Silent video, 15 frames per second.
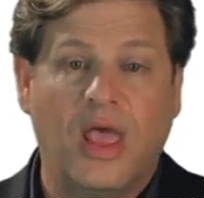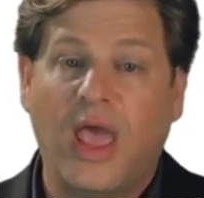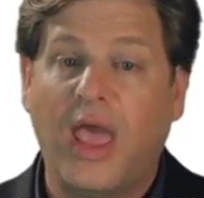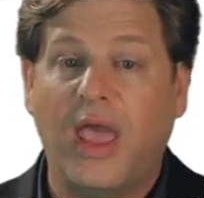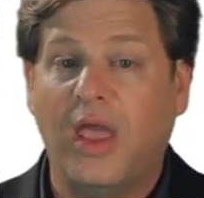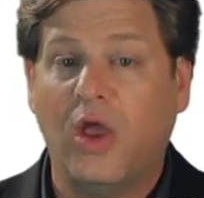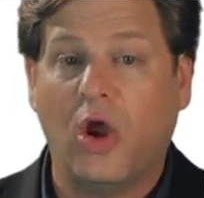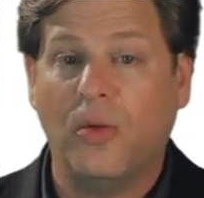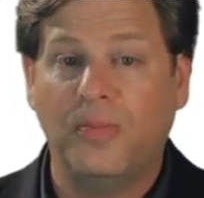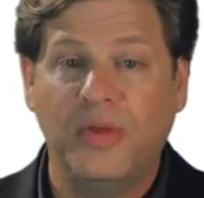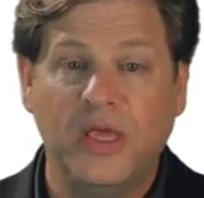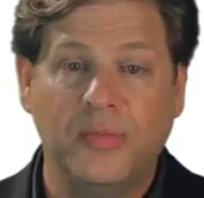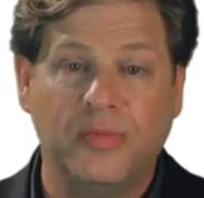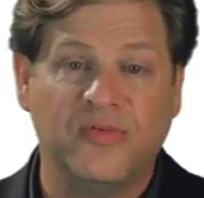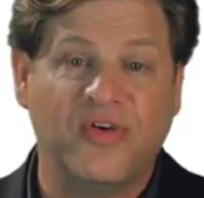
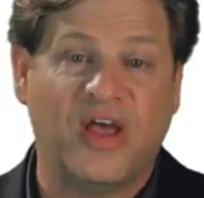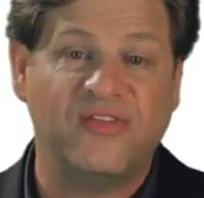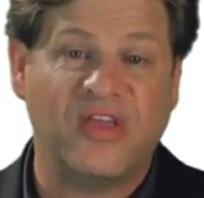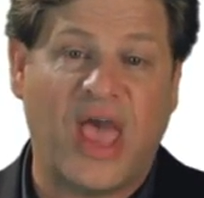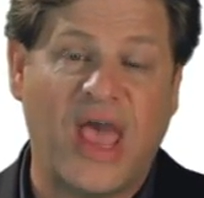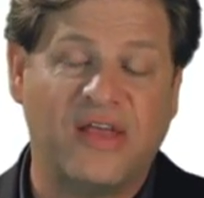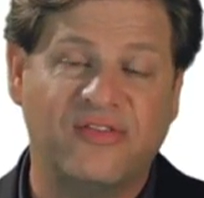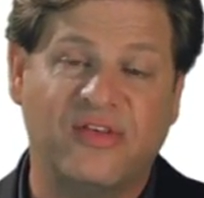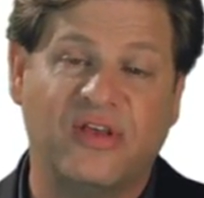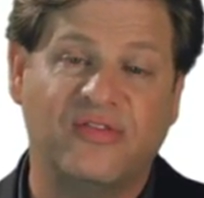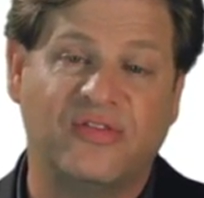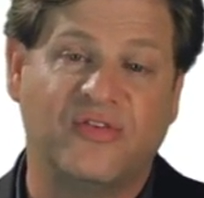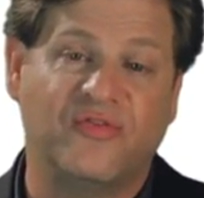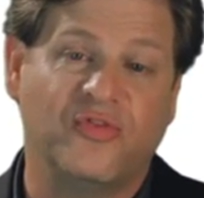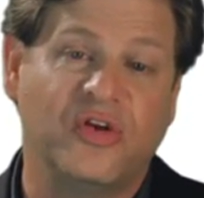AARP provides access
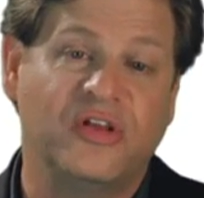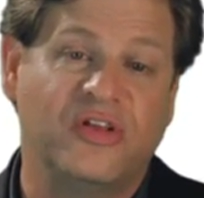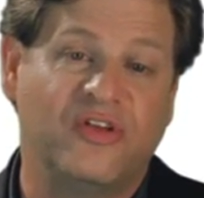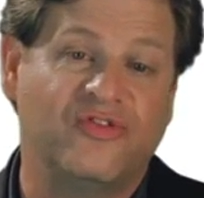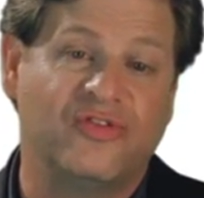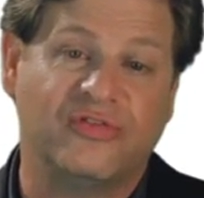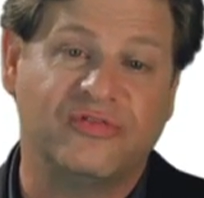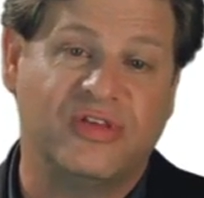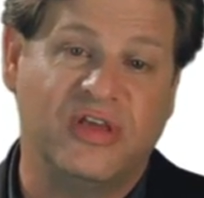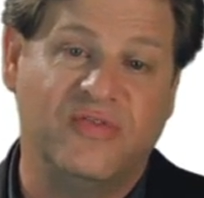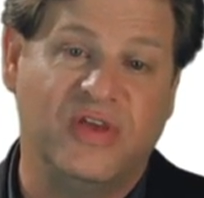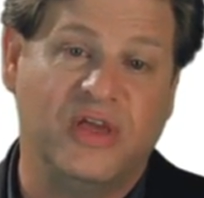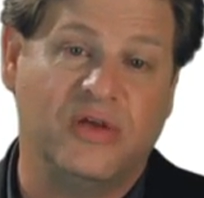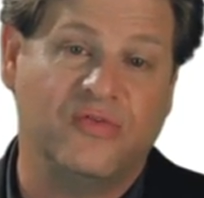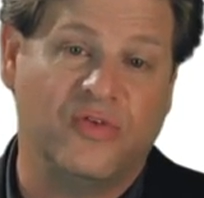to free digital
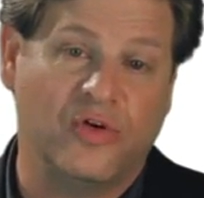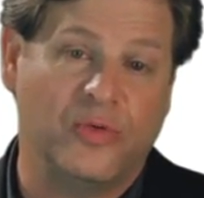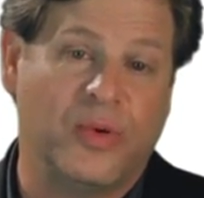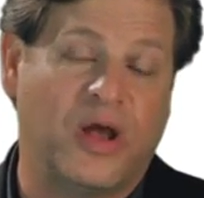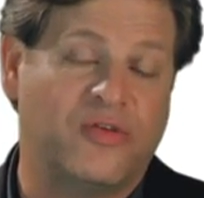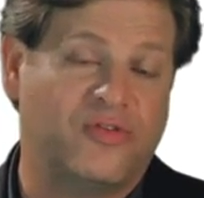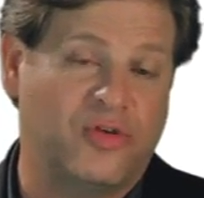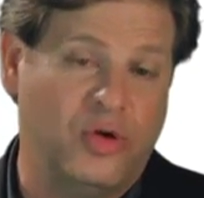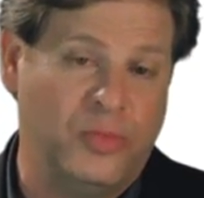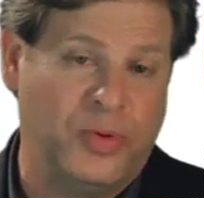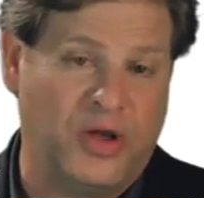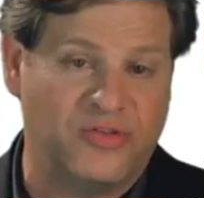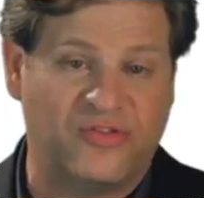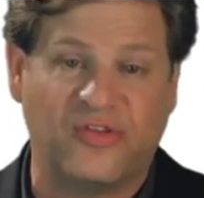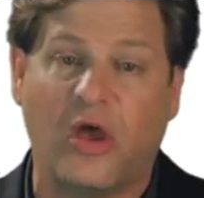TV converter box coupons.